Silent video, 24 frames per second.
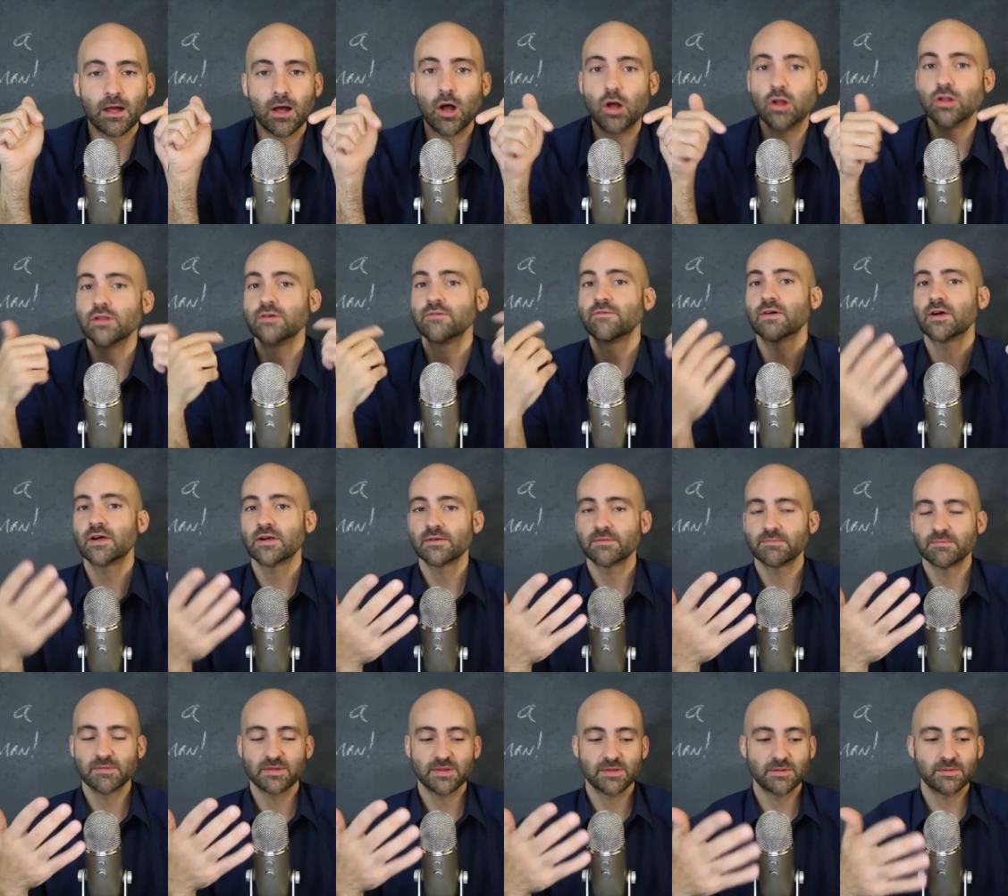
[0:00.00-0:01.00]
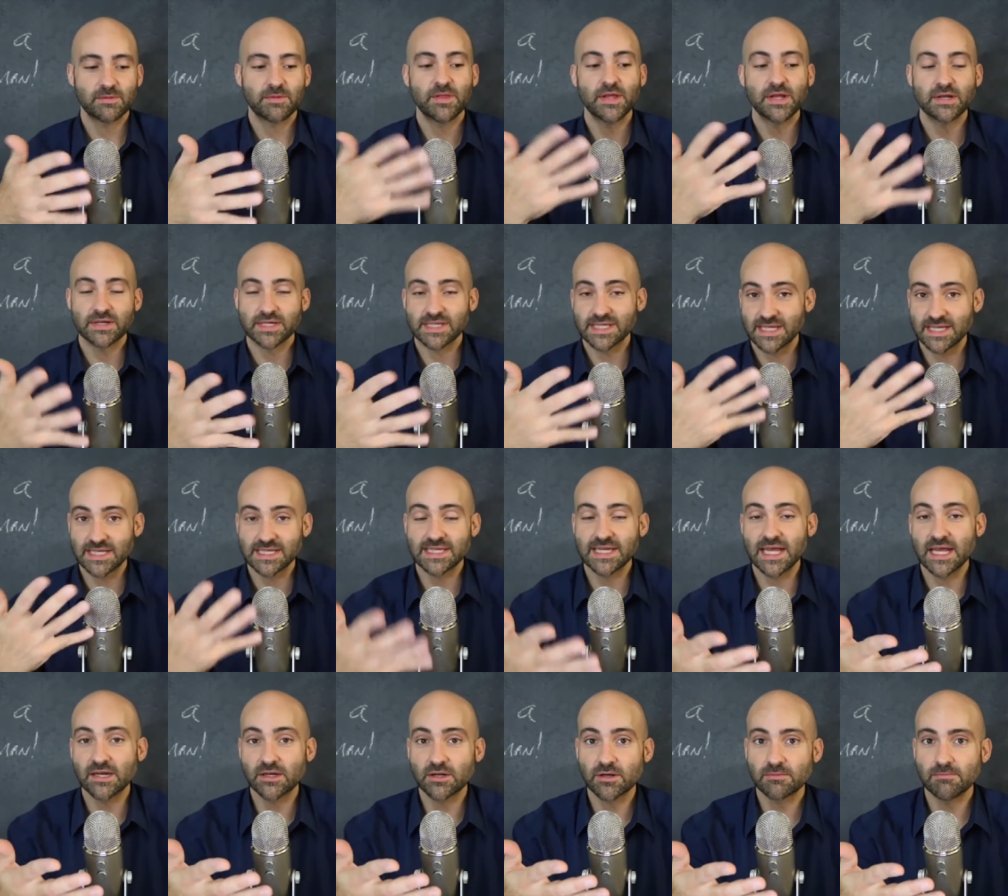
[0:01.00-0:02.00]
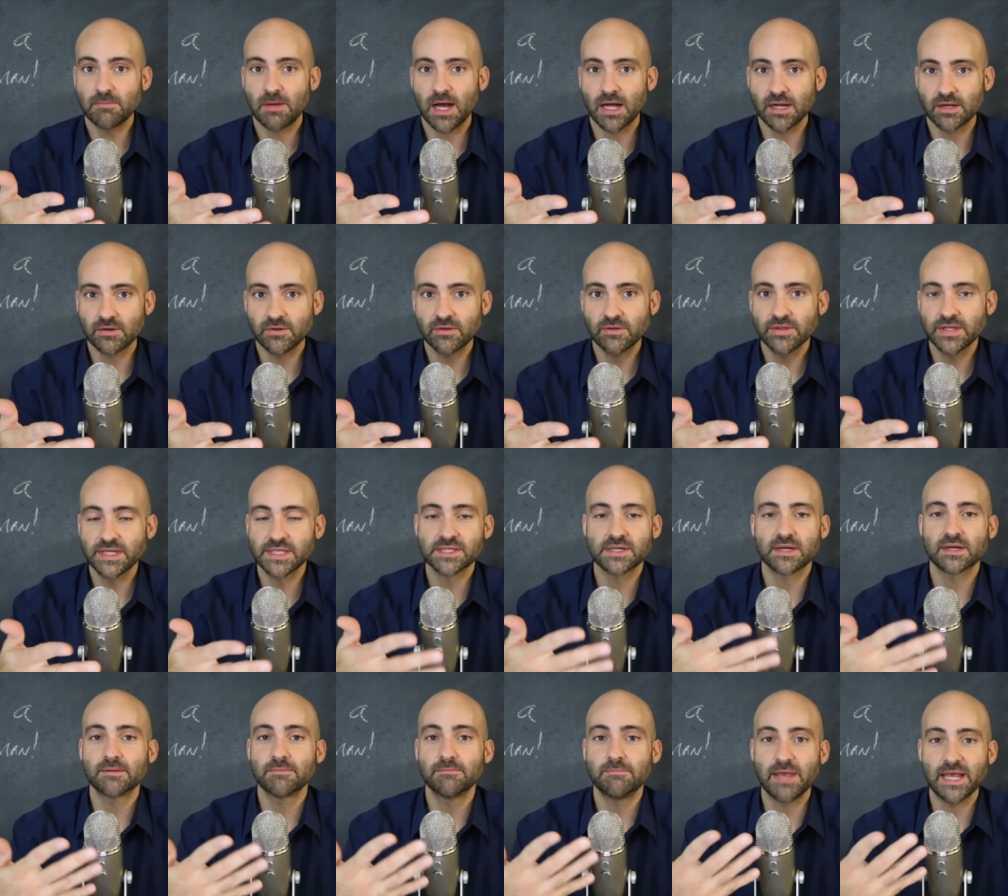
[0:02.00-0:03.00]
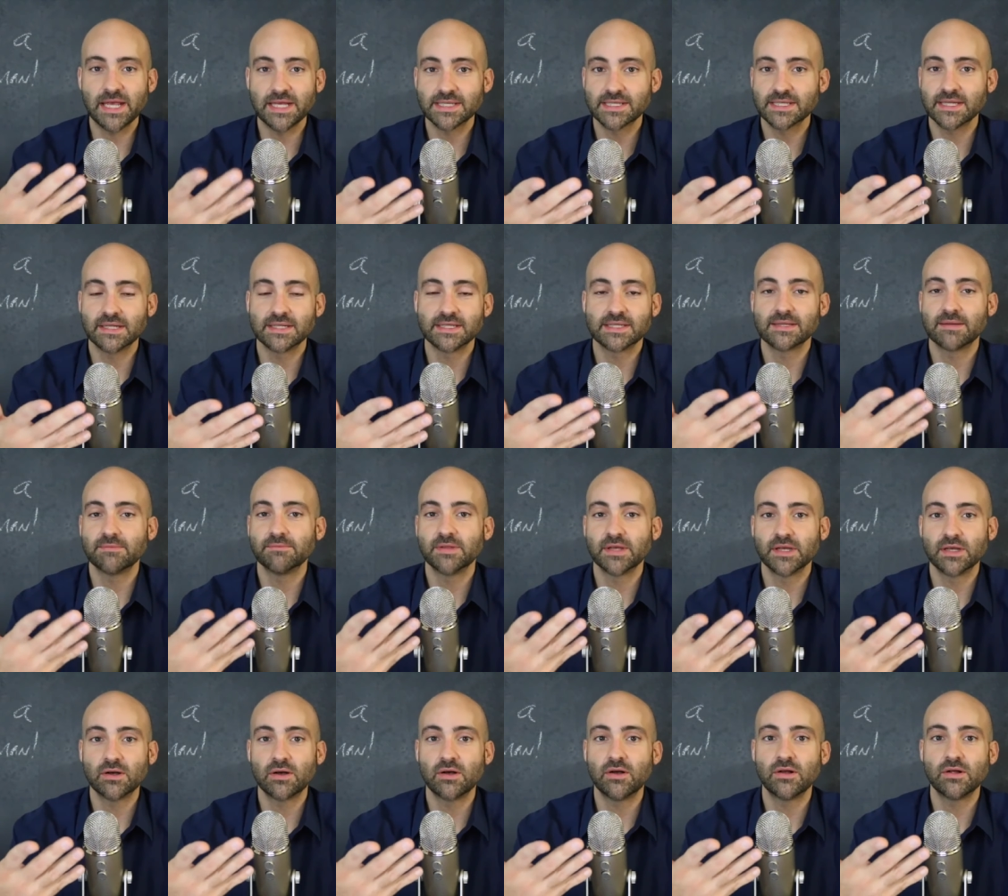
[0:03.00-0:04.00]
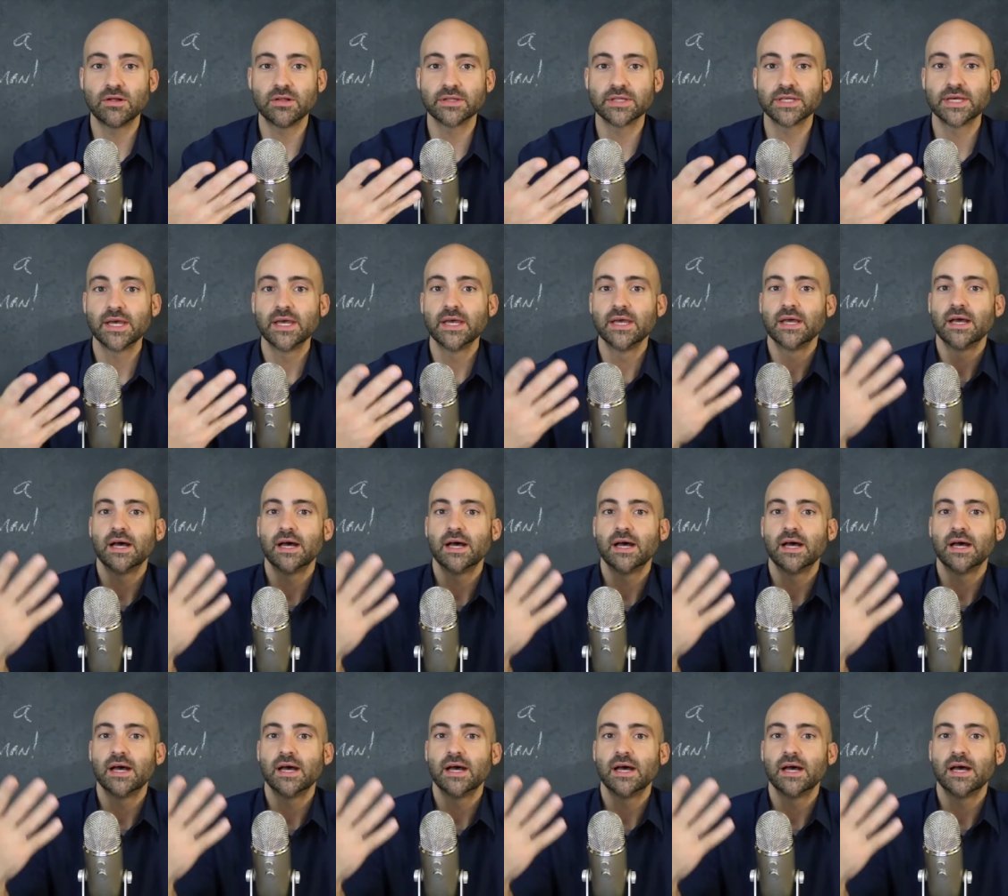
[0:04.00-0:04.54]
All of our theories, the standard model, these are based on something called